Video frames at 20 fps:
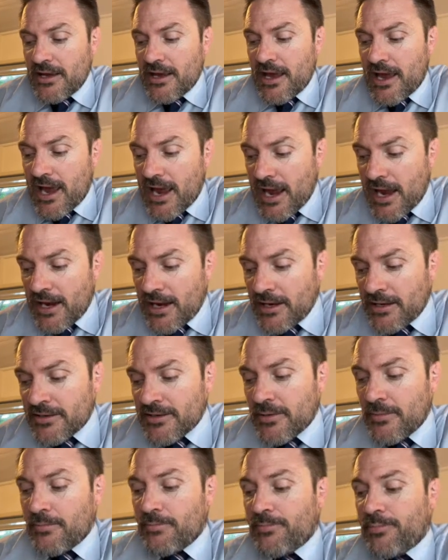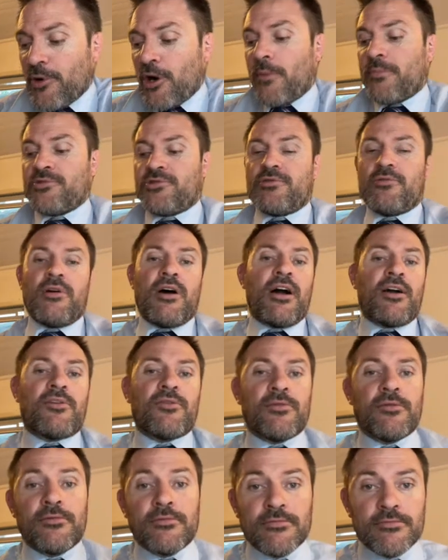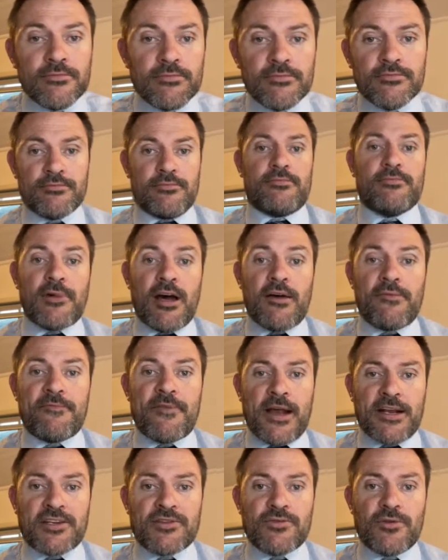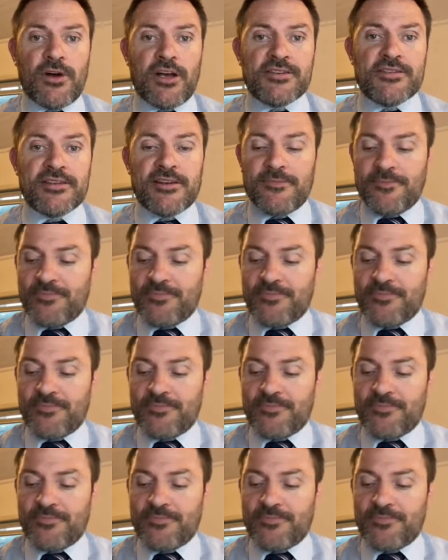and Bob's your uncle, I factorized it.